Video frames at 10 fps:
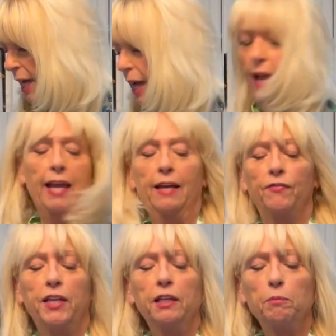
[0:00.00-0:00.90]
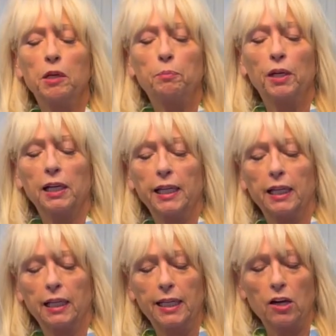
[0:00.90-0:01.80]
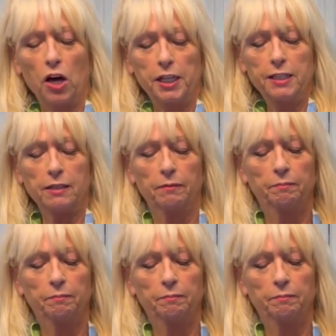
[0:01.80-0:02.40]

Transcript: And then I'm going to put a little lid on it.